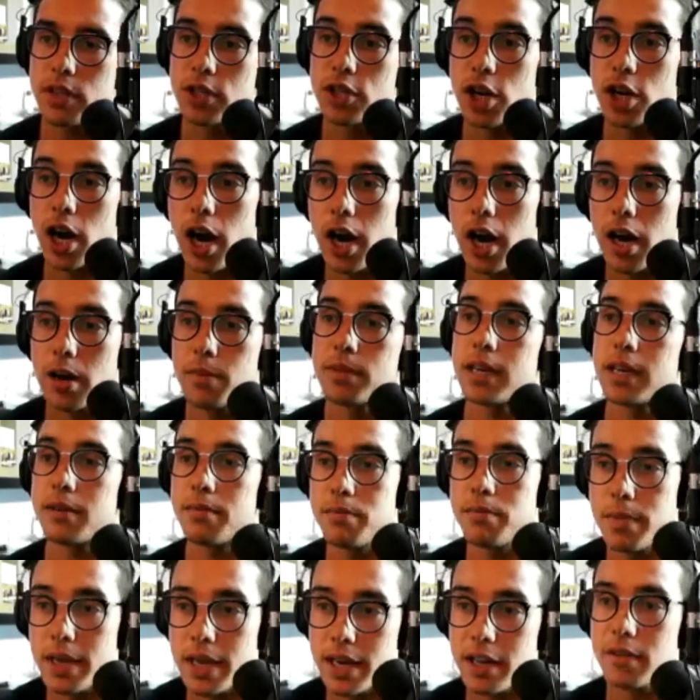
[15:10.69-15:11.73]
jobs like
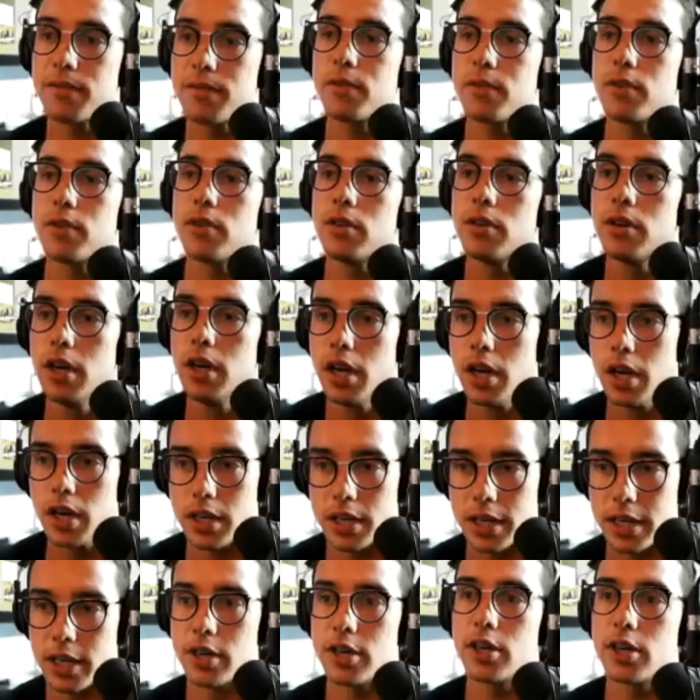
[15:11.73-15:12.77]
meaningful
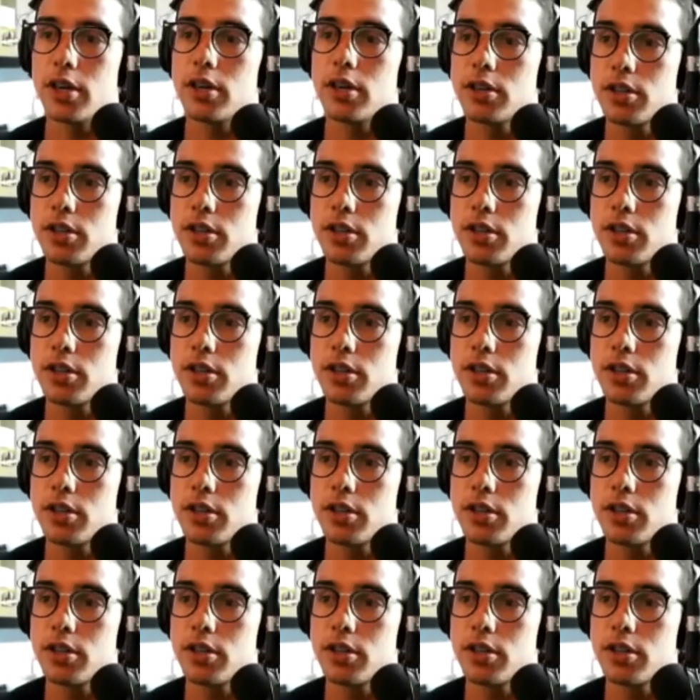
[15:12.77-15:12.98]
year,